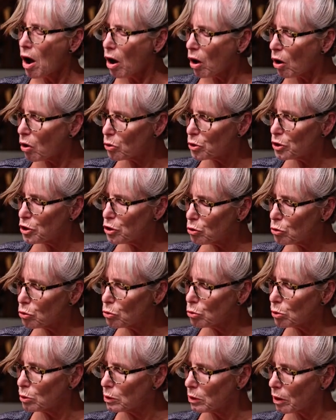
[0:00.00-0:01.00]
Oh, you
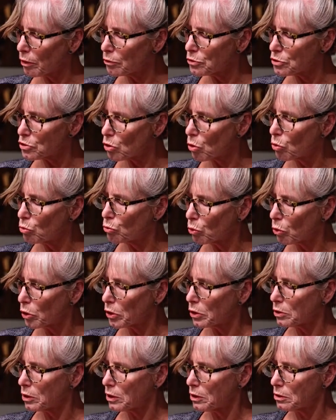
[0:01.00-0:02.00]
who love so
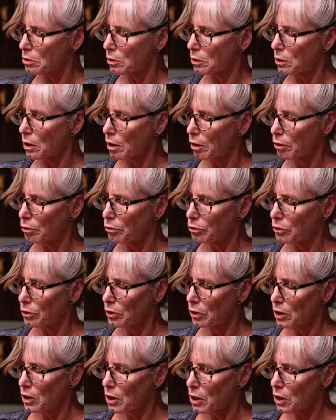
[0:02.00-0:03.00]
royally to love,
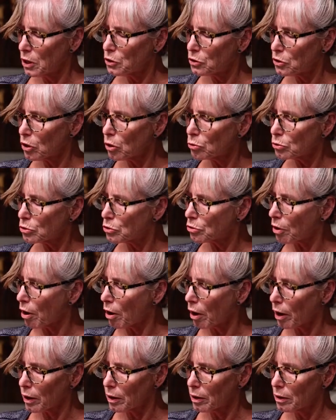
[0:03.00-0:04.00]
don't
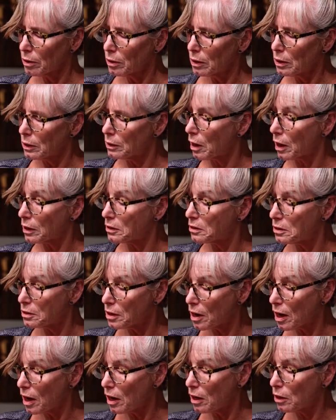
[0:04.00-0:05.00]
try, not
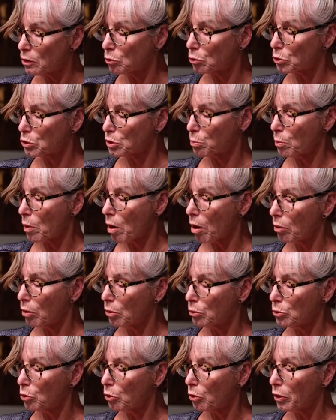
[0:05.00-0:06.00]
today, nor
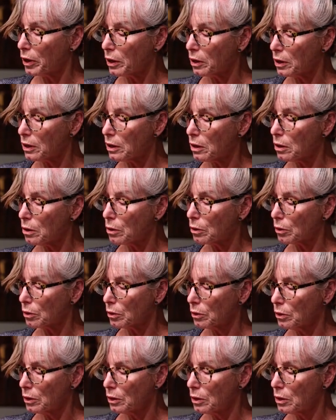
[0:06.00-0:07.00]
tomorrow, nor in a year,
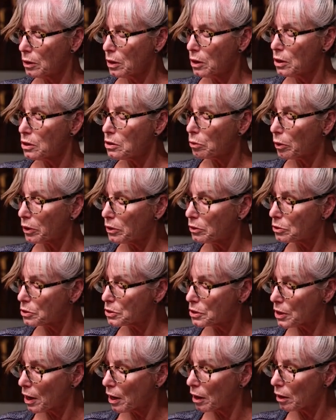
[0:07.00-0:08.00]
to
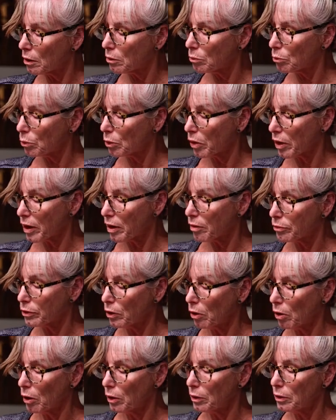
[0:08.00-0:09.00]
understand where they have
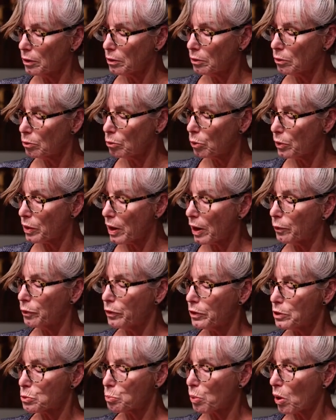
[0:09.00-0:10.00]
gone without
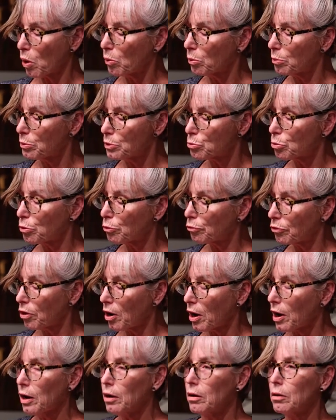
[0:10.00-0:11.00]
this poem's
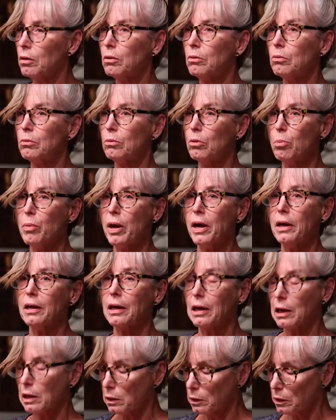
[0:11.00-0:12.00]
refrain
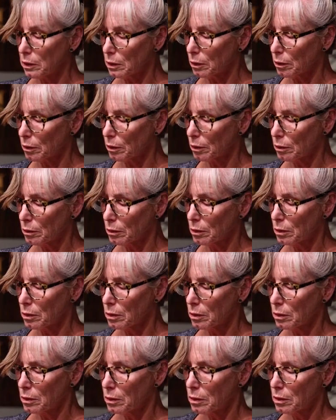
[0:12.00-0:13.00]
remaining clear.
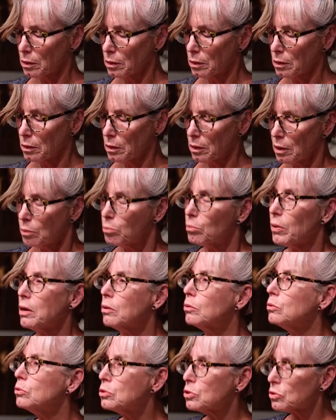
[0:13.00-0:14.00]
Mais
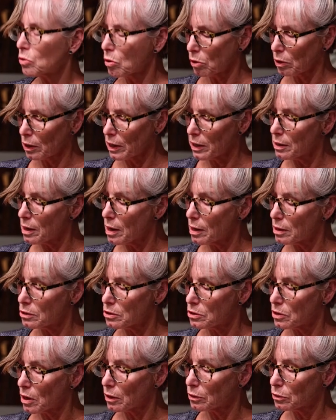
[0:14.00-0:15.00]
où sont les
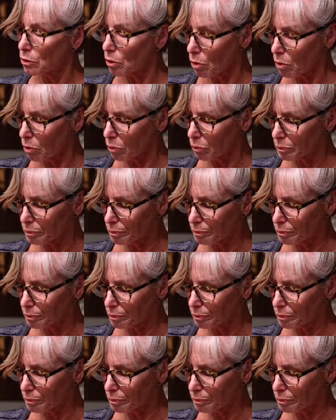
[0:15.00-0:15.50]
neiges d'antan?